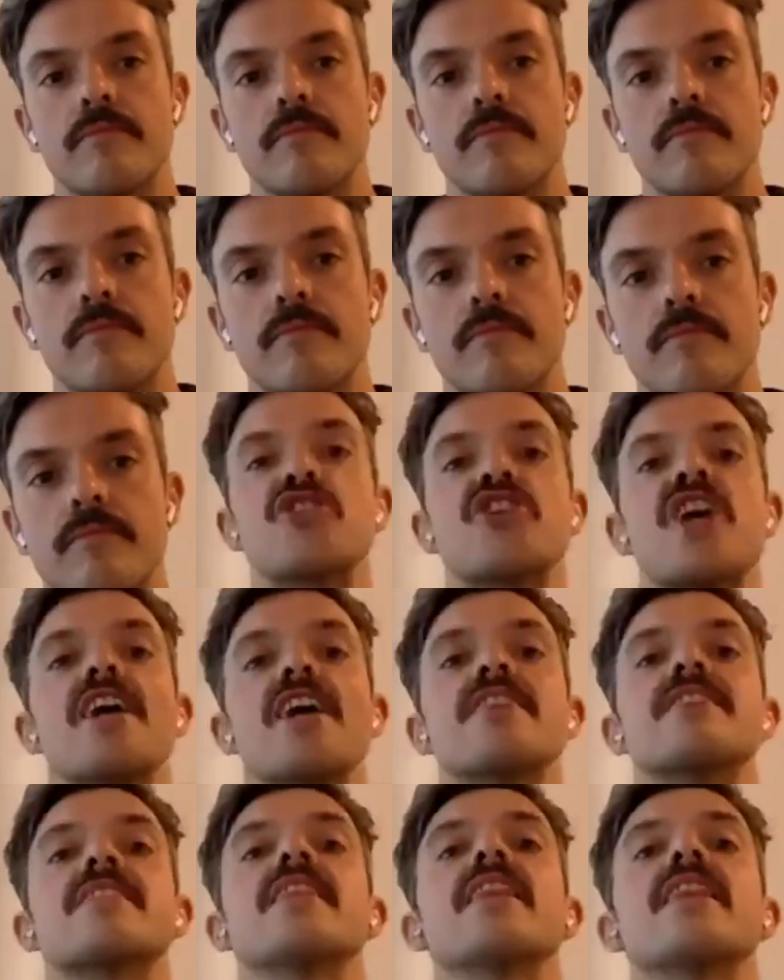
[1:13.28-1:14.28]
Feel the
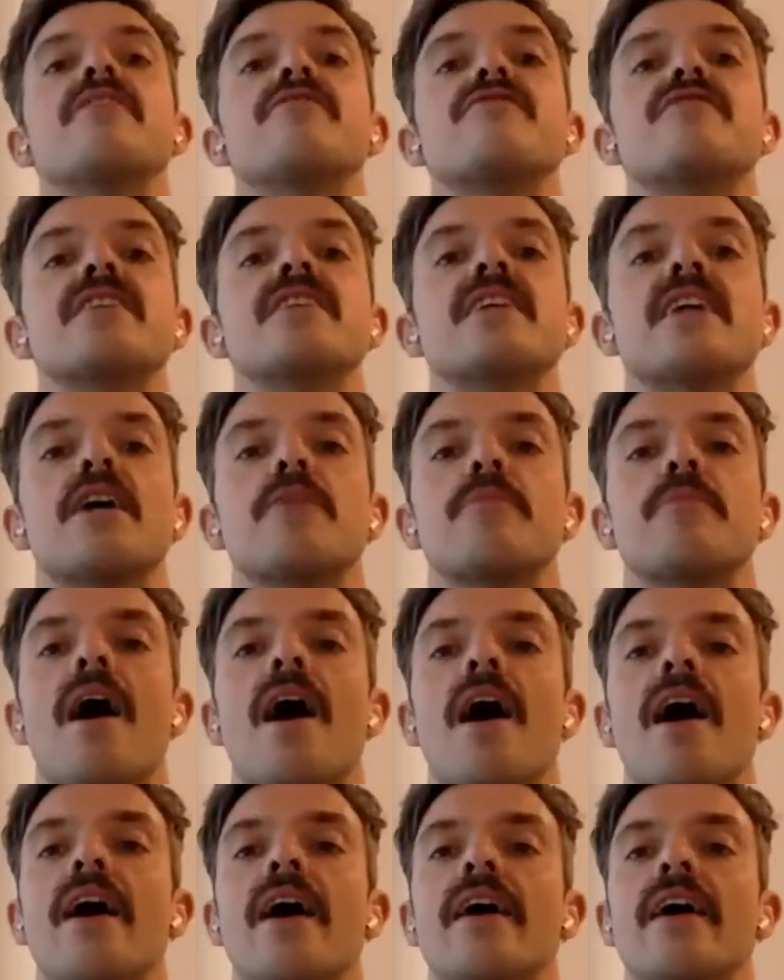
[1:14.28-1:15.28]
chest lifting up
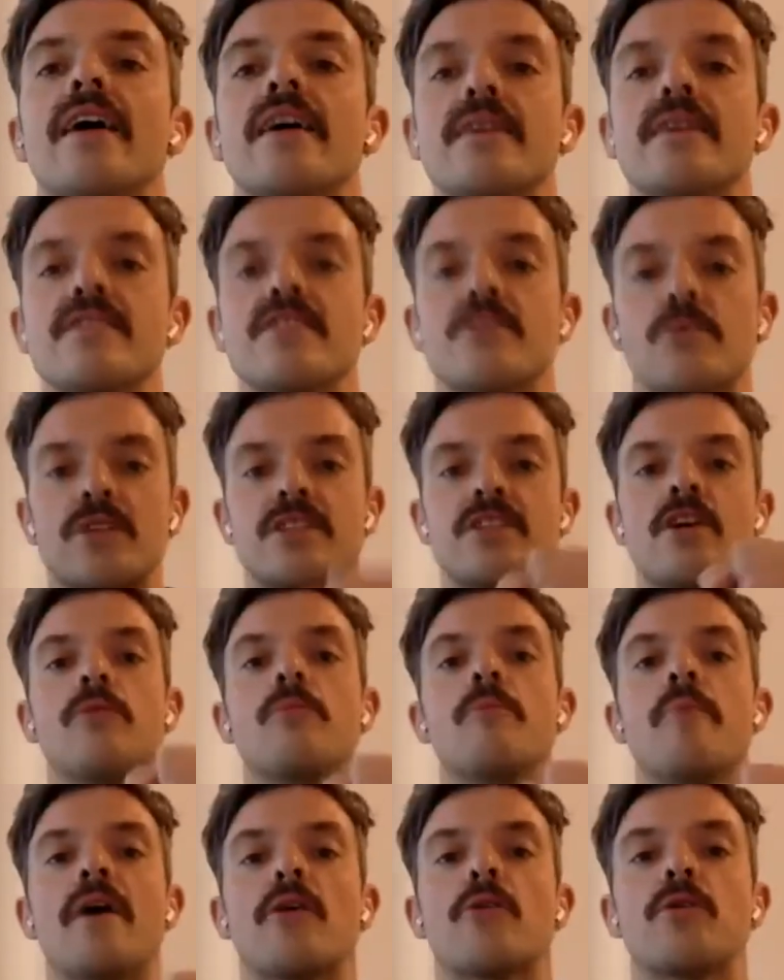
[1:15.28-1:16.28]
higher so we
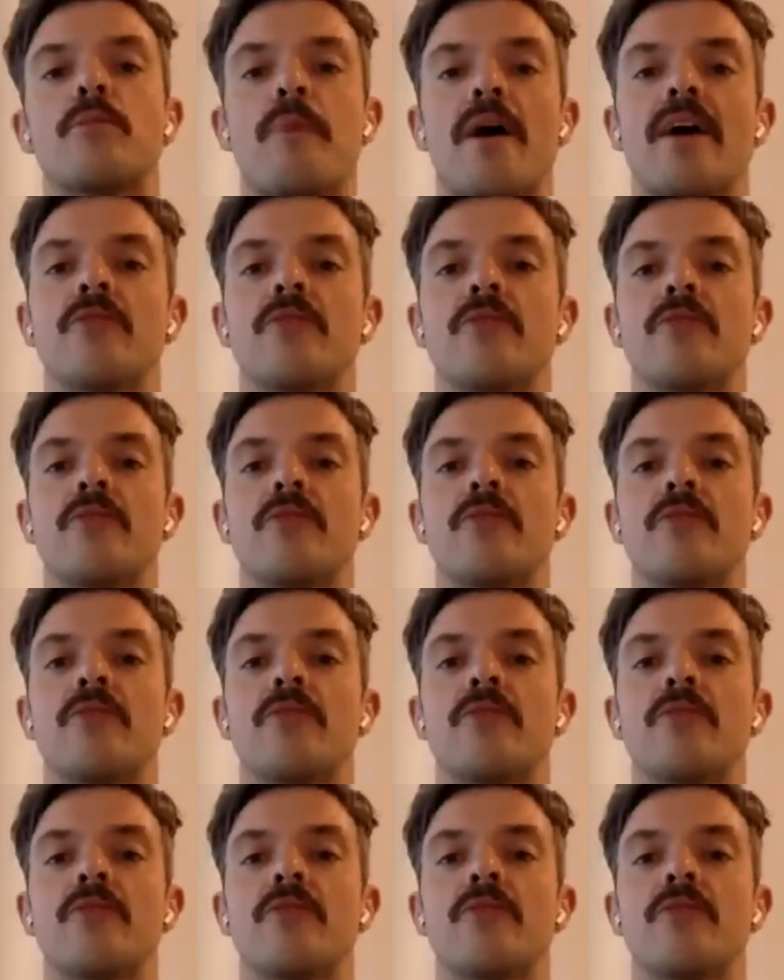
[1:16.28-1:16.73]
don't backward bend.